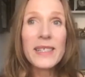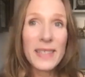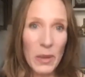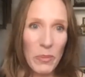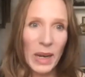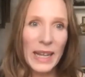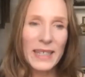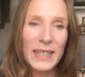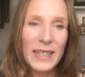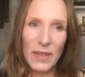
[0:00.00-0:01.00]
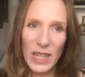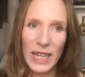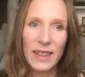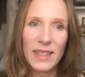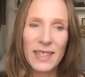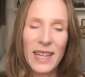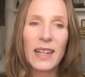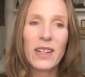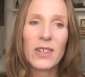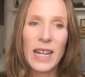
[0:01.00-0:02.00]
some places they've taken the
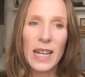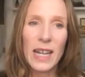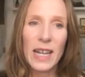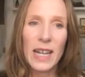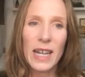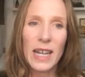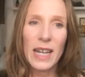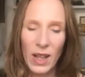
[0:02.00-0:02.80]
Sackler name off.